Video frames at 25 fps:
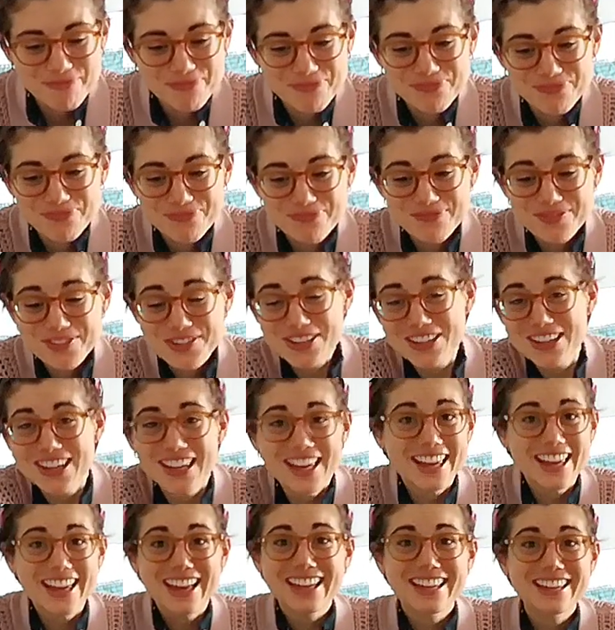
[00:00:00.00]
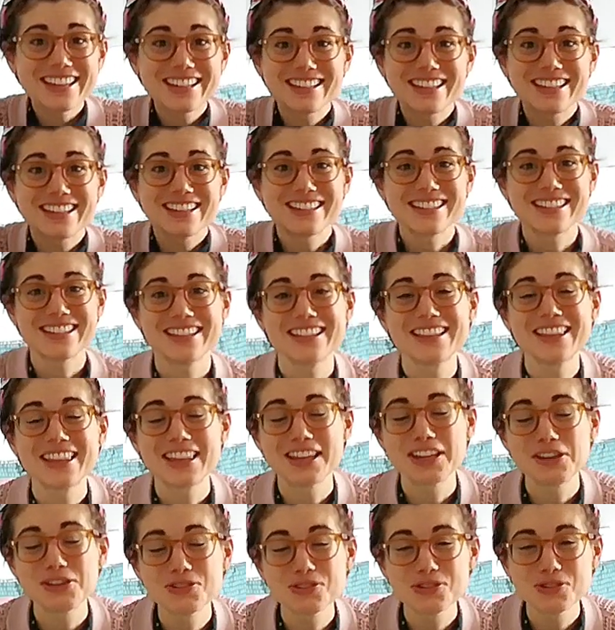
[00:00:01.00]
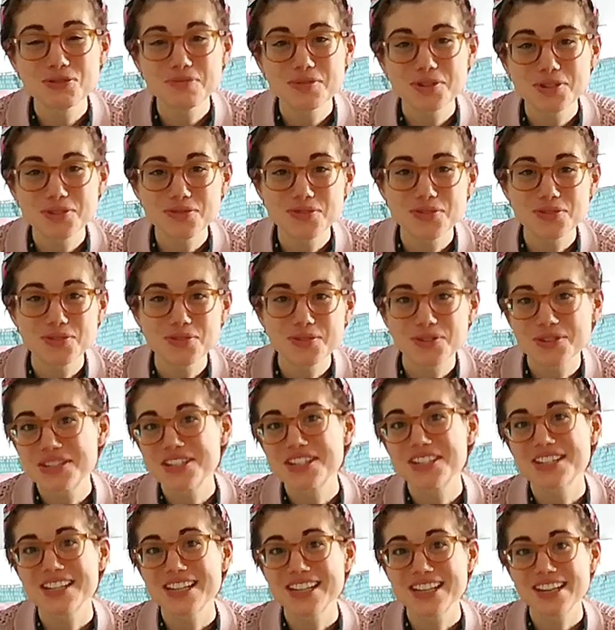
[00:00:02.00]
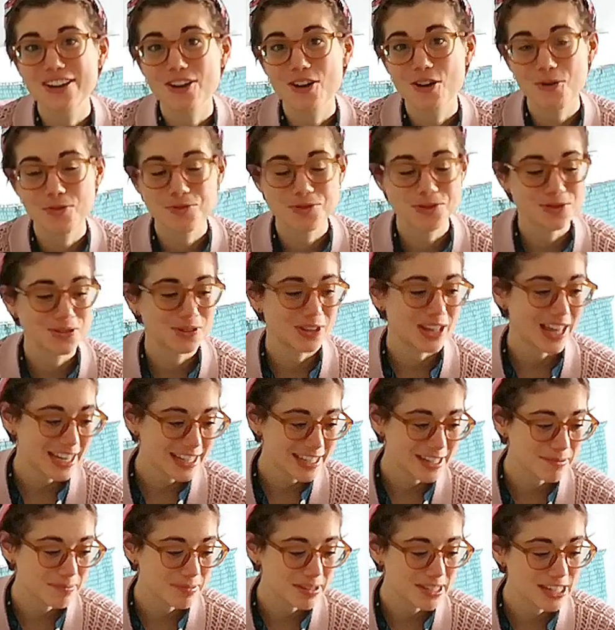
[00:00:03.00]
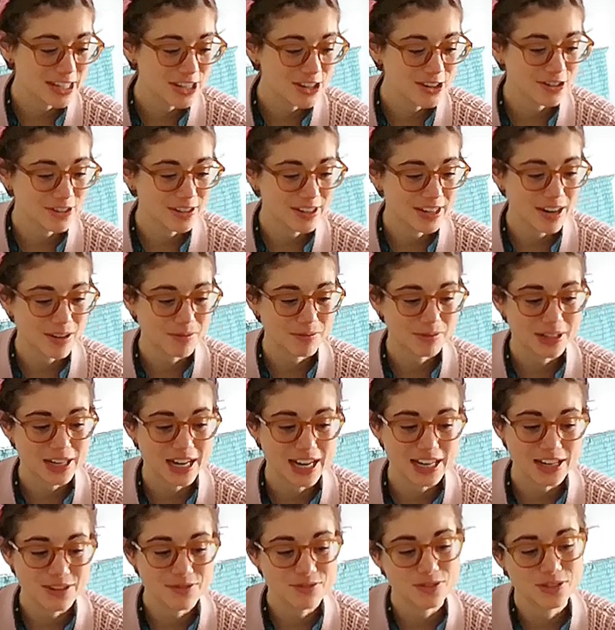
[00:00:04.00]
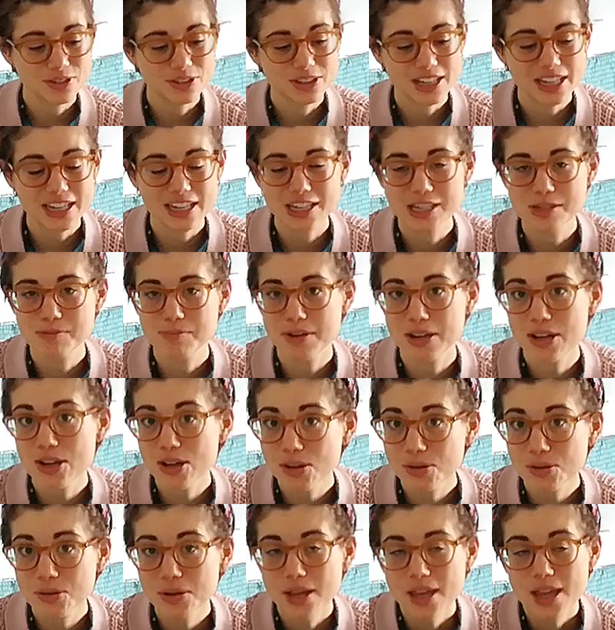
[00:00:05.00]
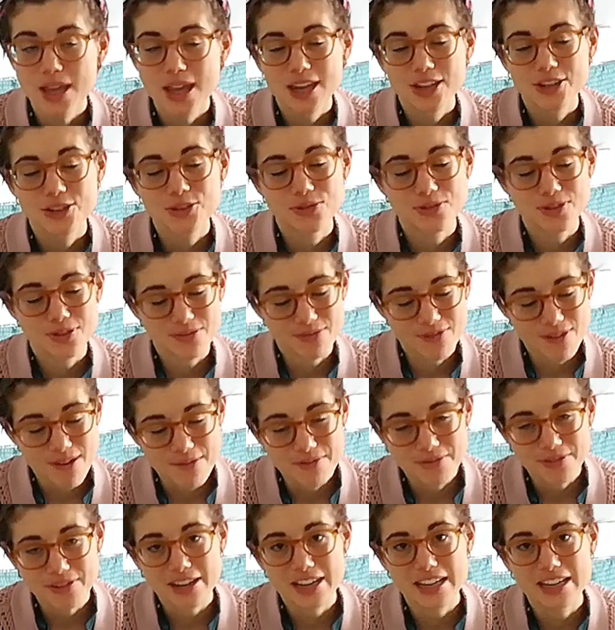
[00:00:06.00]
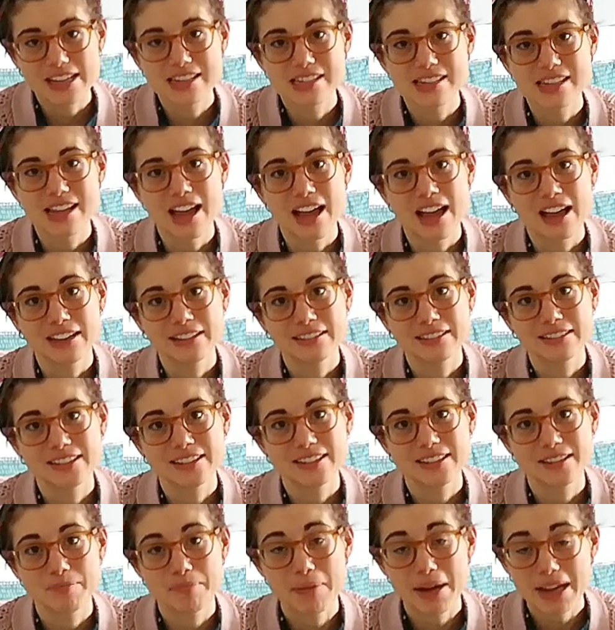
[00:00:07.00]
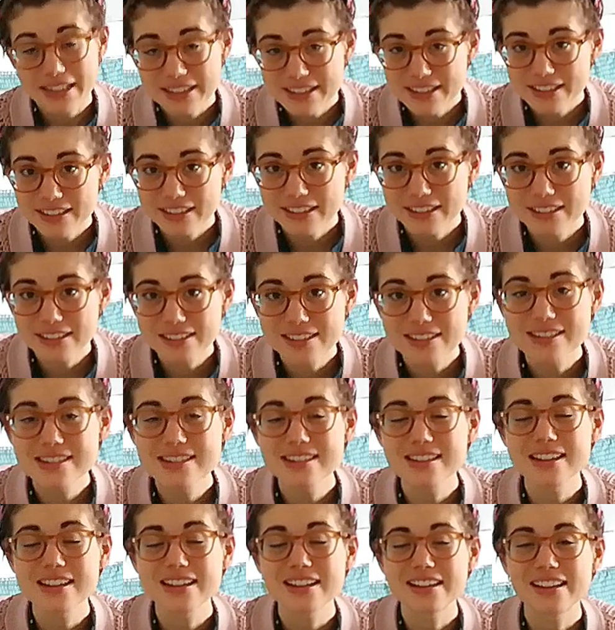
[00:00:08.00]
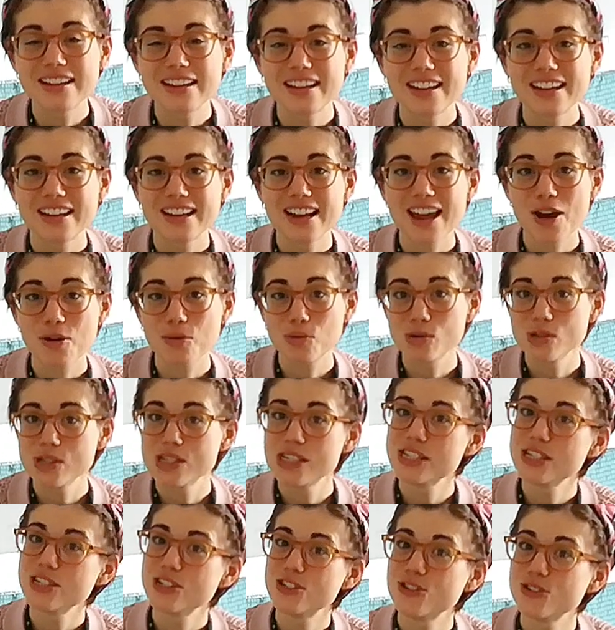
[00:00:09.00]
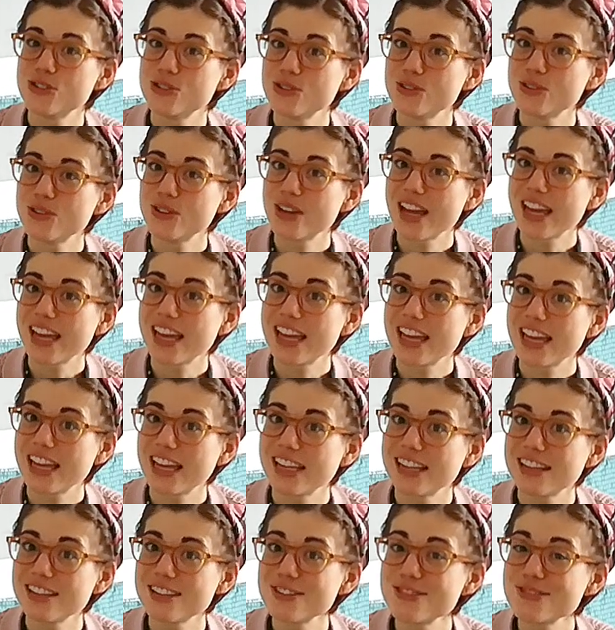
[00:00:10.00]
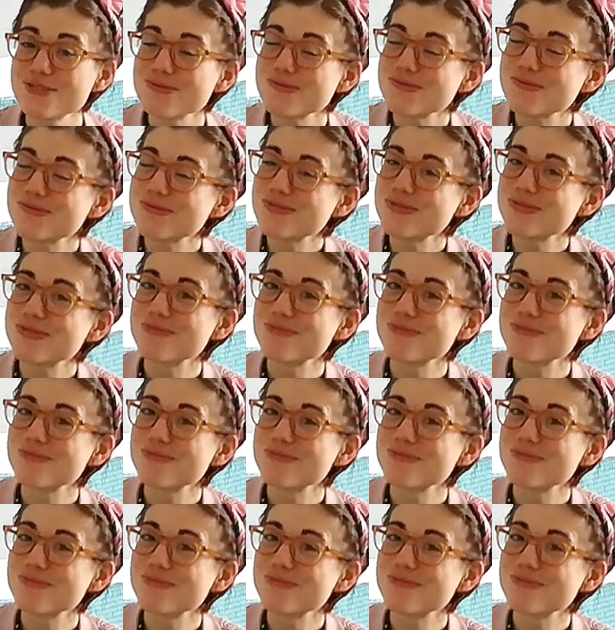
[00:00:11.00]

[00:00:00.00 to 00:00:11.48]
So yeah guys, that's it. Thank you so much for watching. Hope you like the video, and I'm gonna leave all the links below to the fabrics and the patterns, and I will see you again soon.